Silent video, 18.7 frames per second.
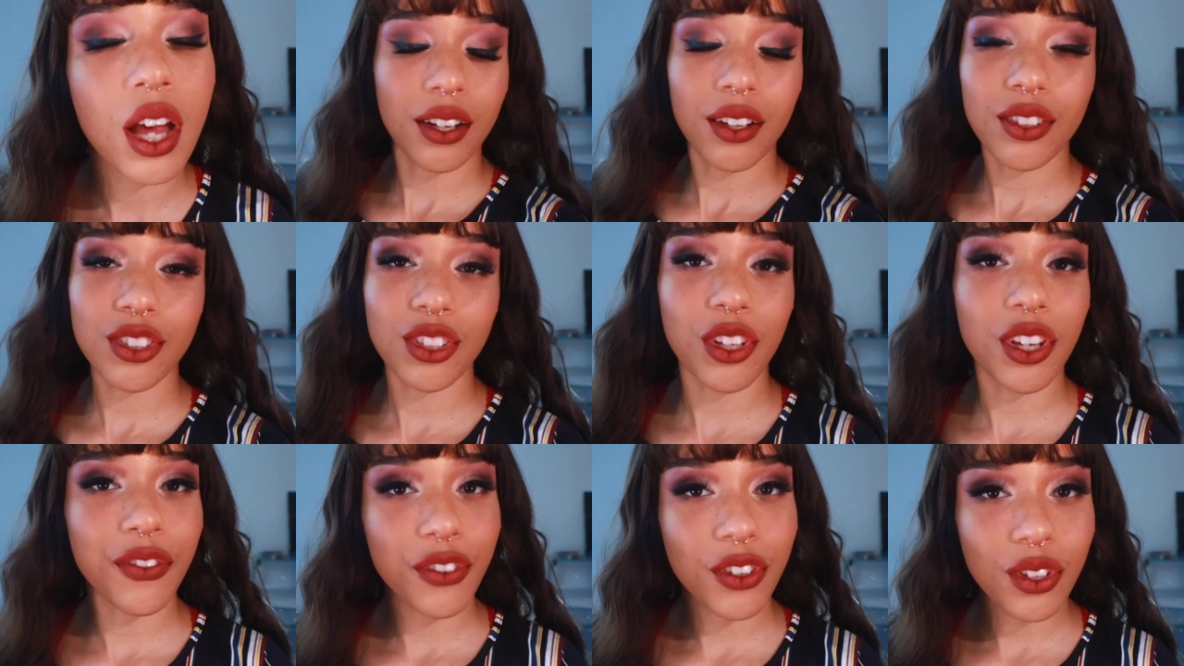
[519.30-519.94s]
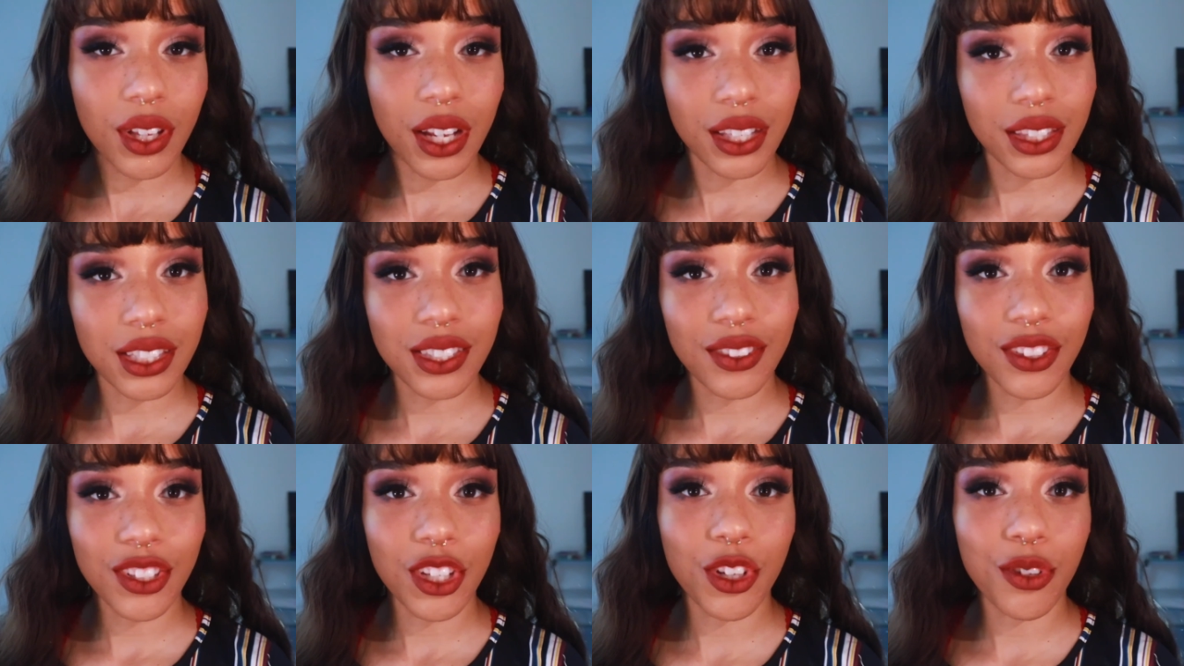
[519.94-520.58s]
And also, if you like
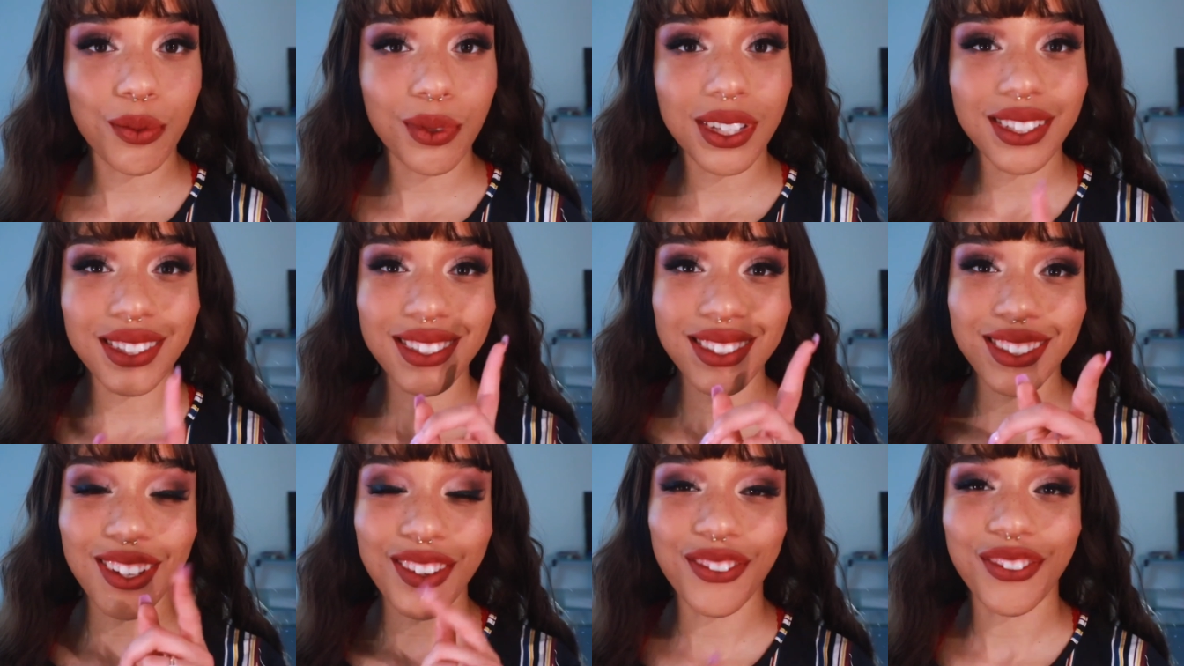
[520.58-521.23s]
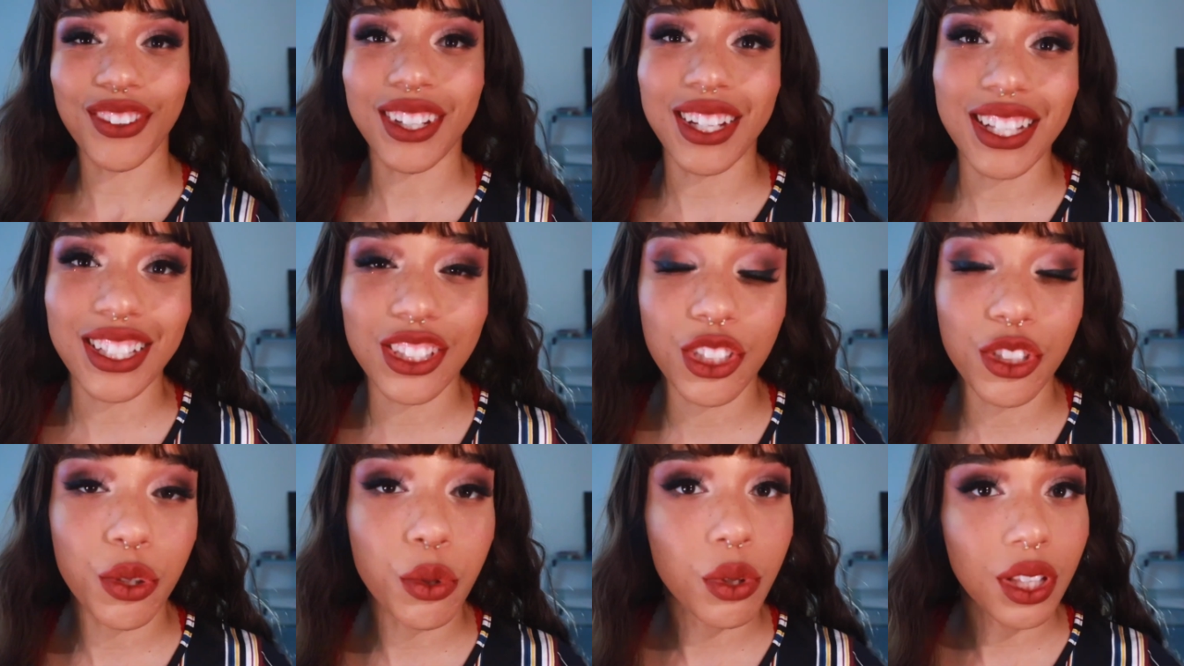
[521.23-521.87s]
this video, please don't forget
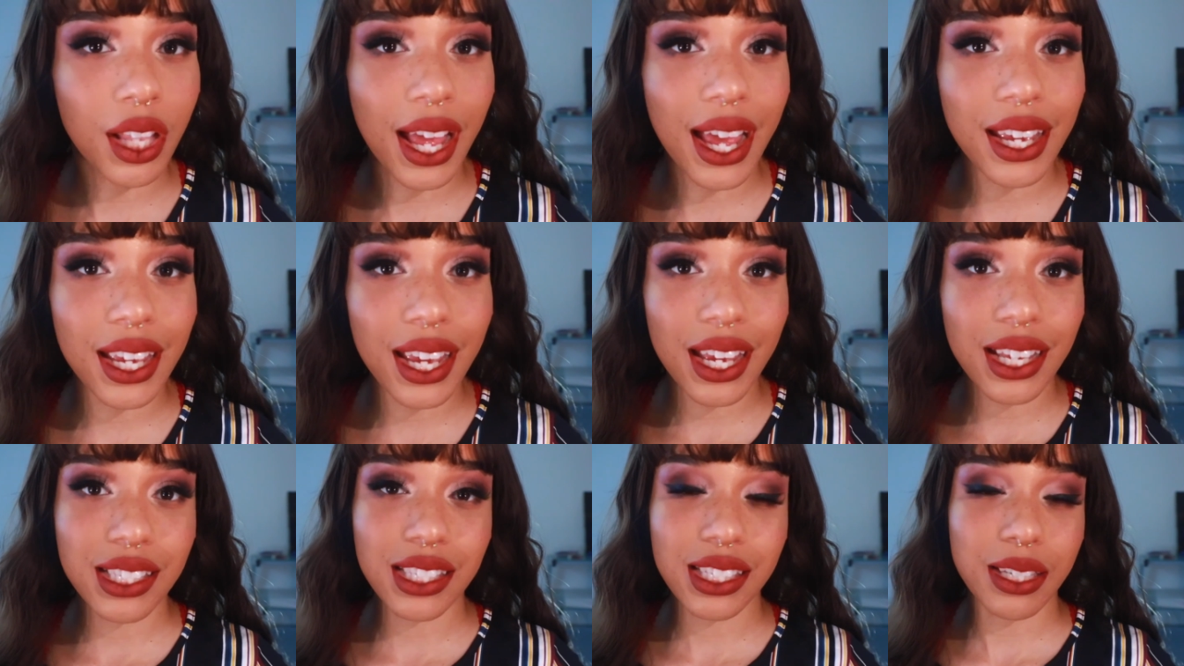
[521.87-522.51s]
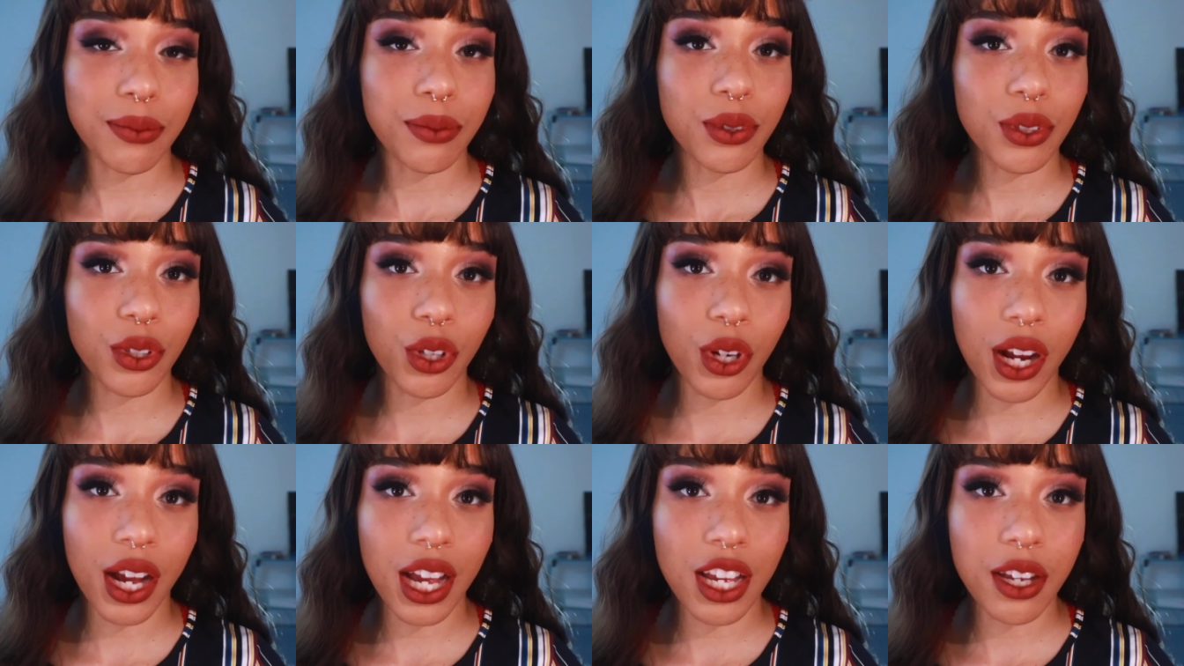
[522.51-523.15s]
to like and
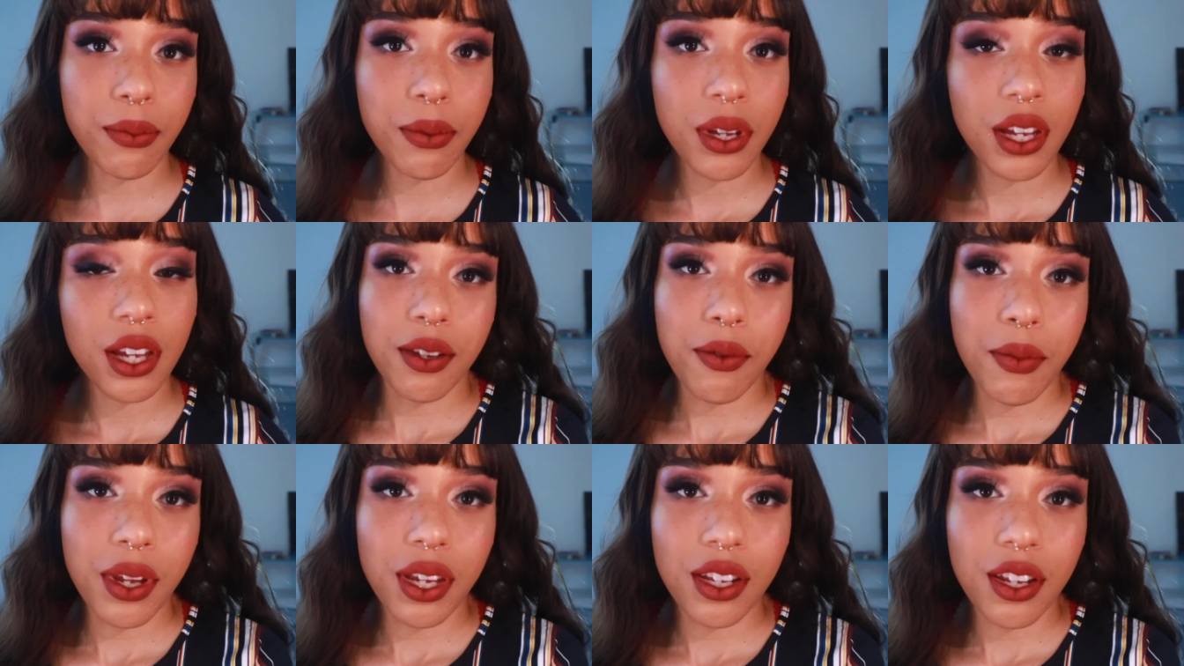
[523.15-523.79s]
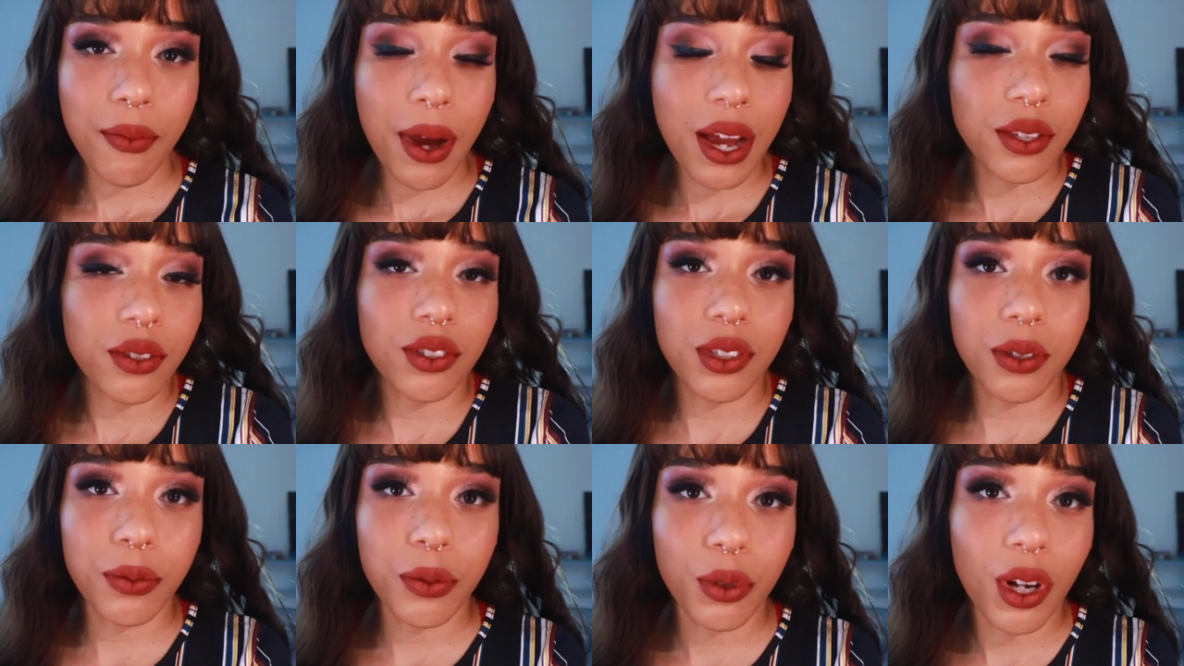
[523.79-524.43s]
subscribe. I mean, you might as
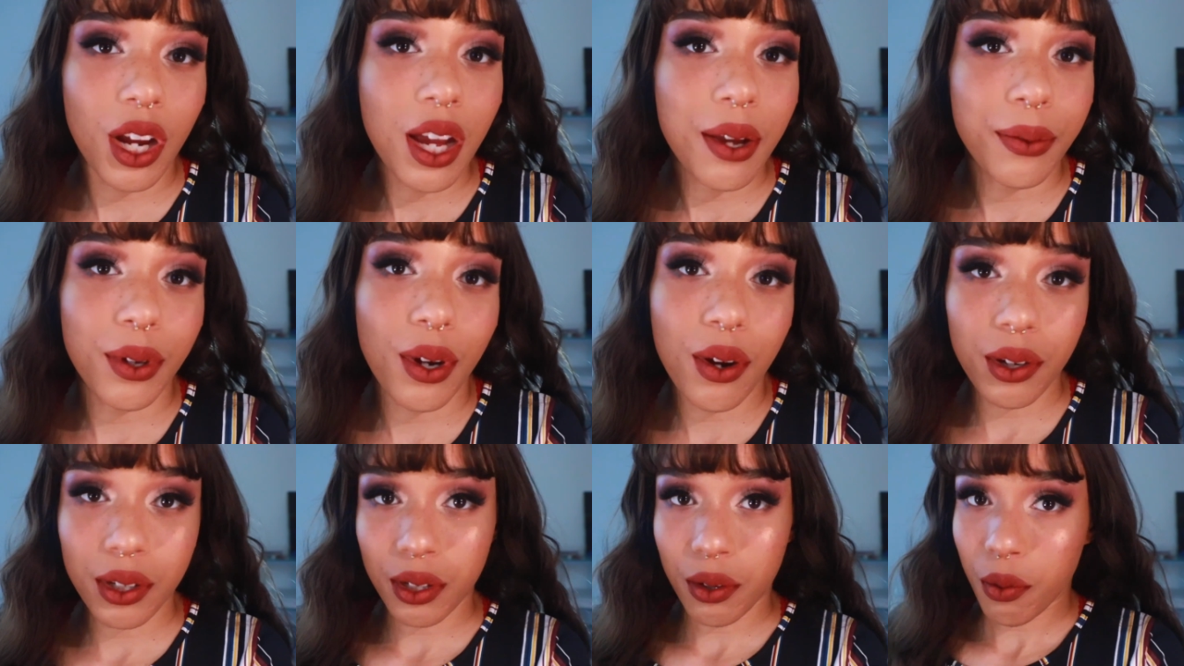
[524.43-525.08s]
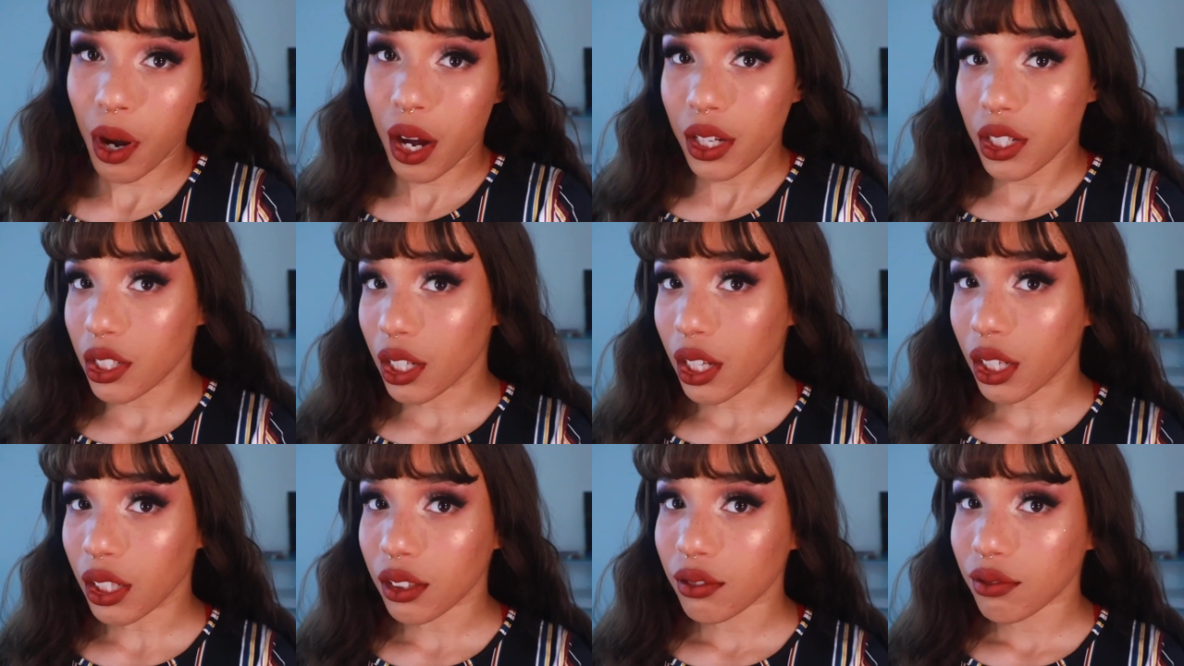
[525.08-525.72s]
well subscribe, you're already
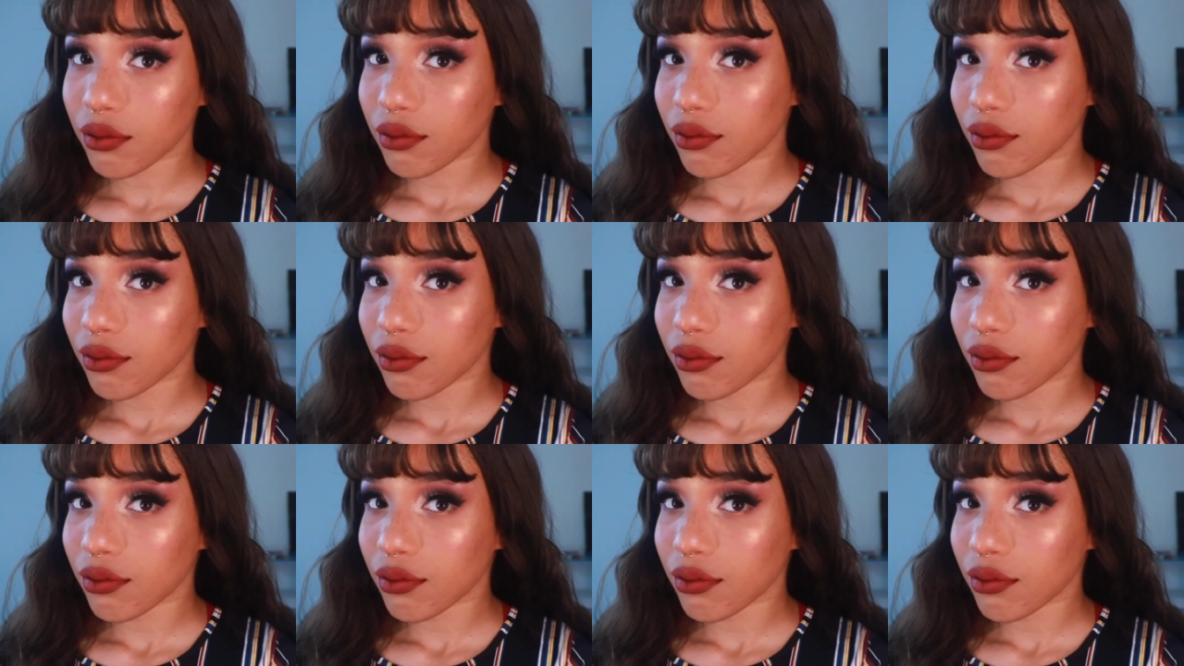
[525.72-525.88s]
watching.